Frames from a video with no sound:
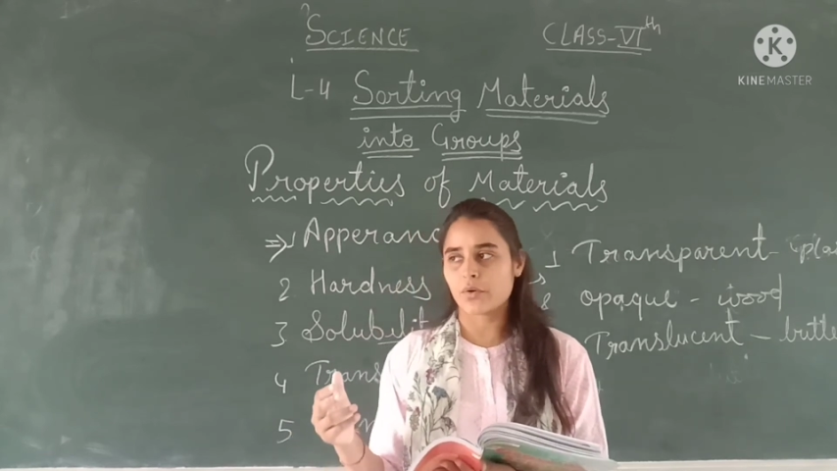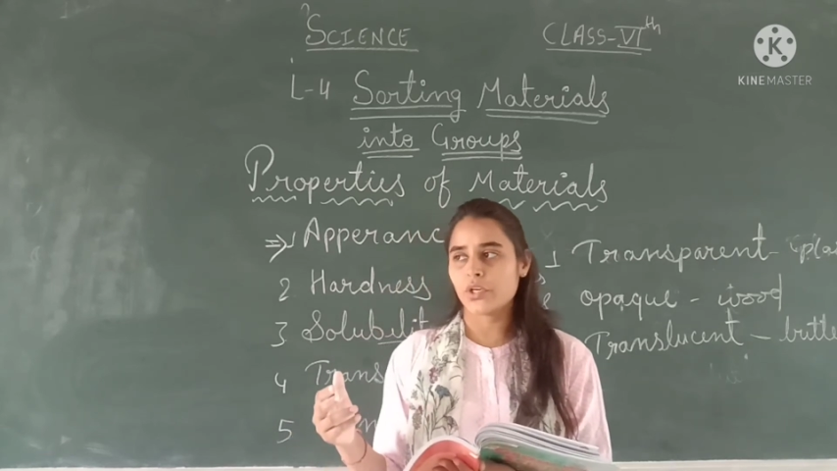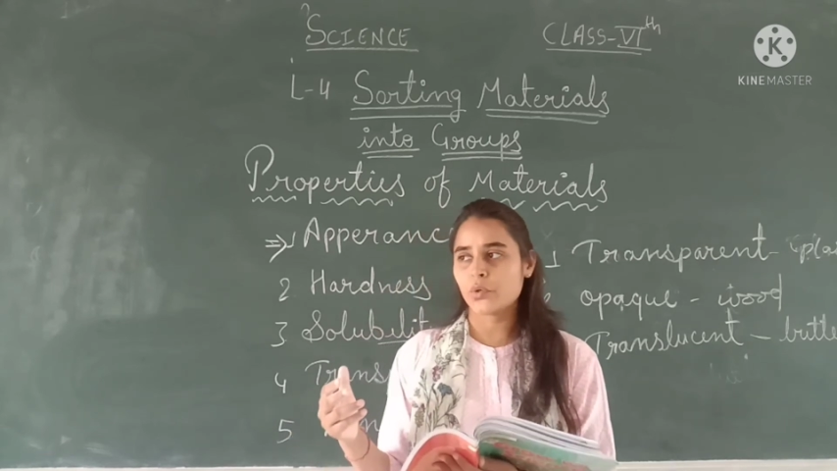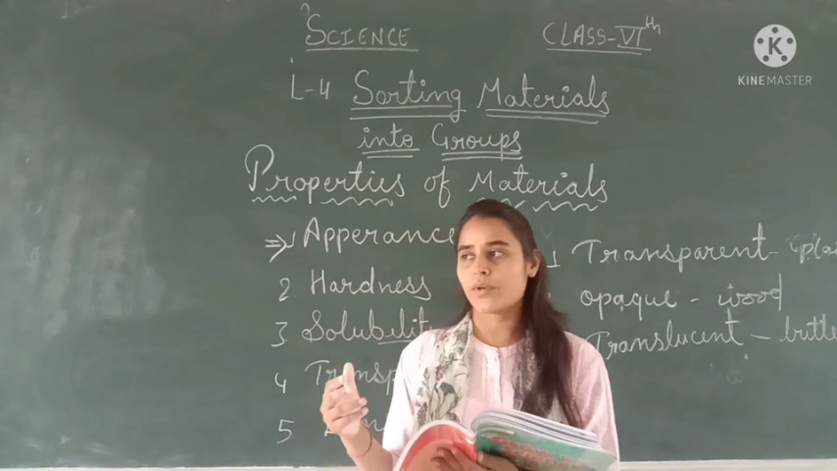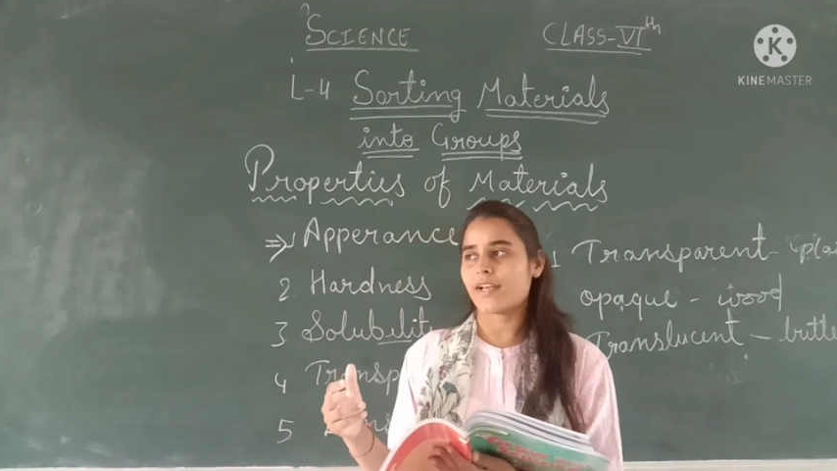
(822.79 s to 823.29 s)

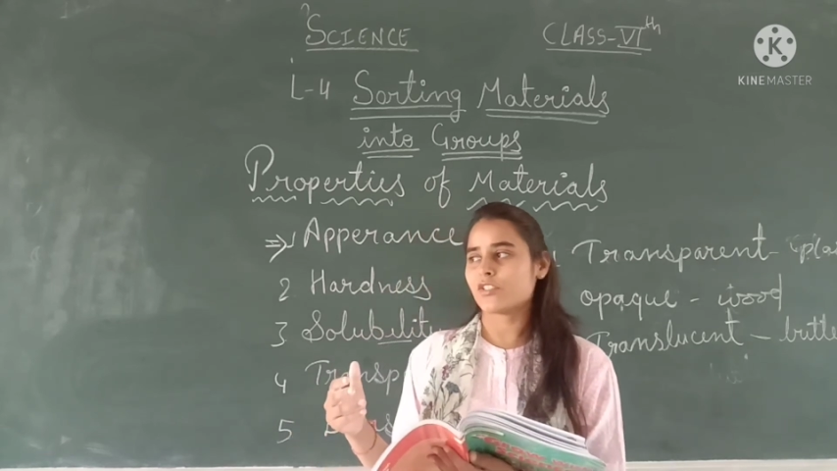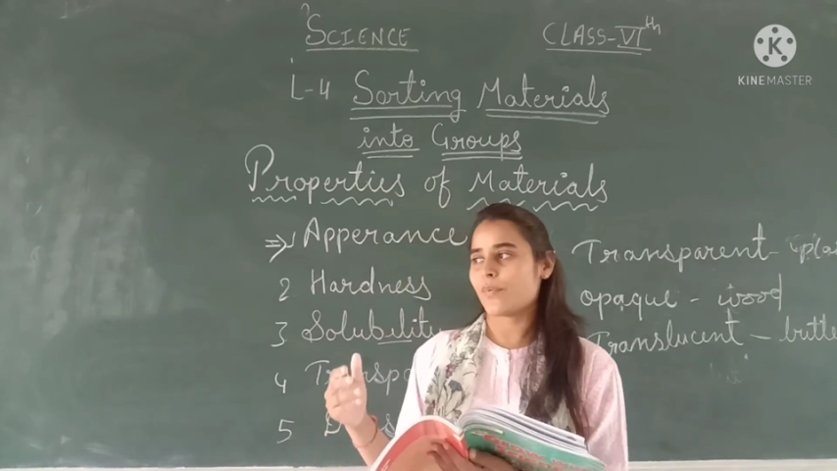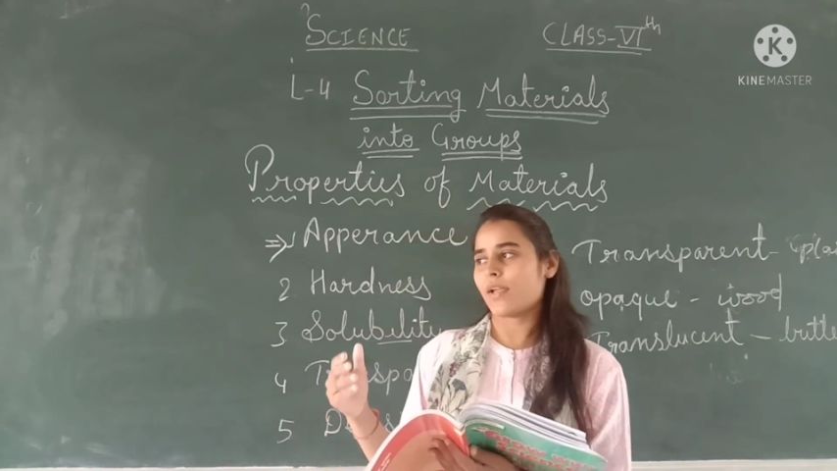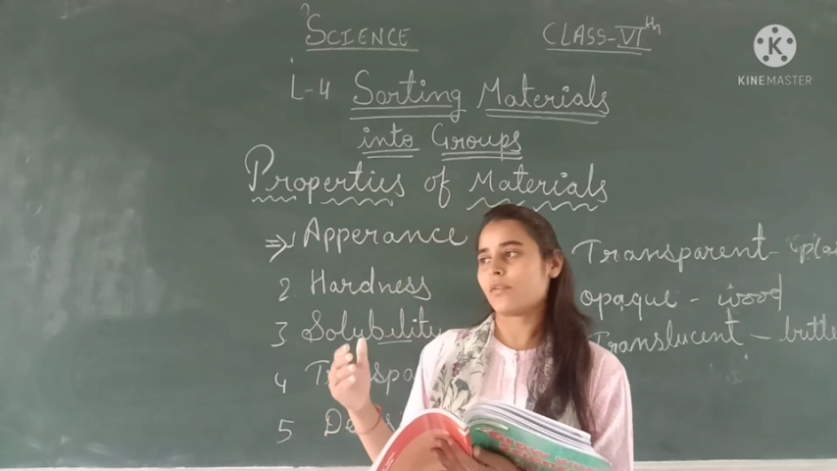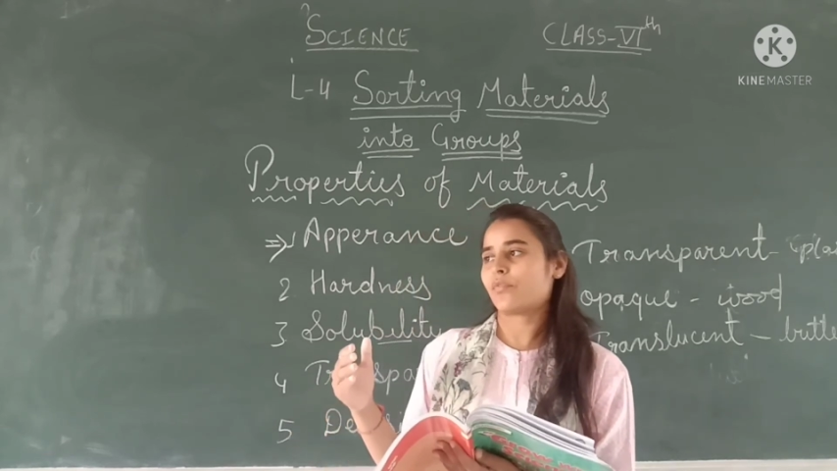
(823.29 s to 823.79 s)
according to
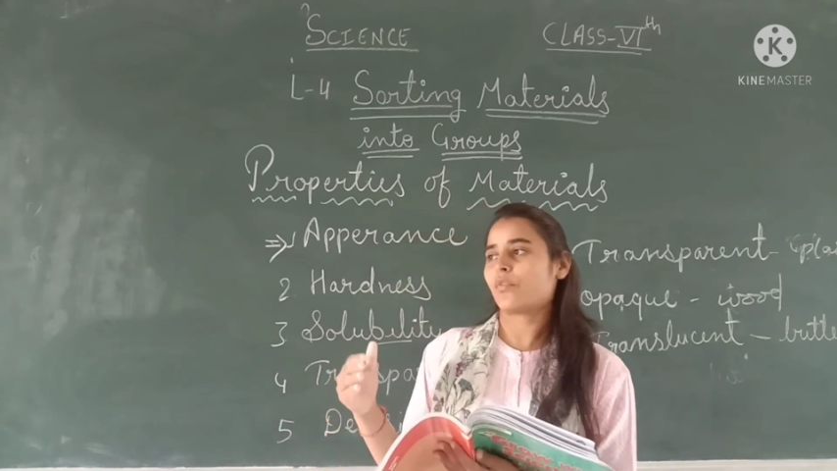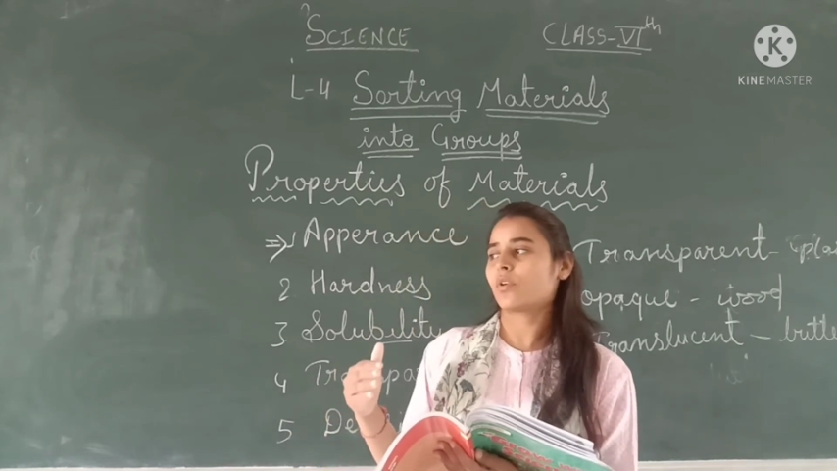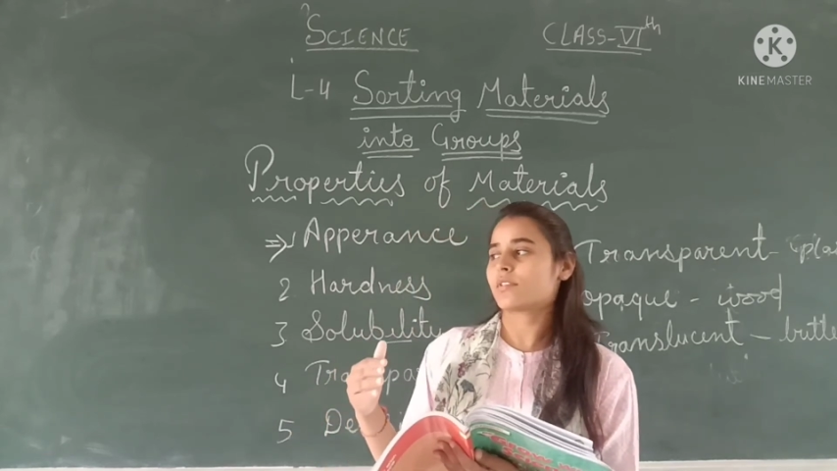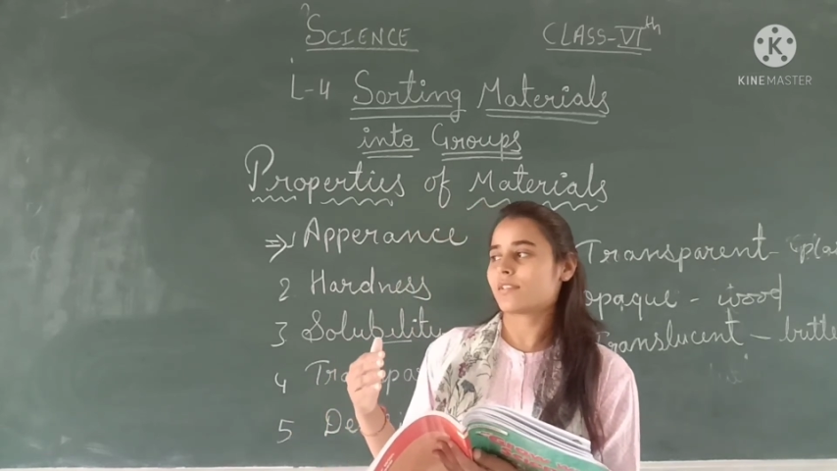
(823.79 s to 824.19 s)
transparent, for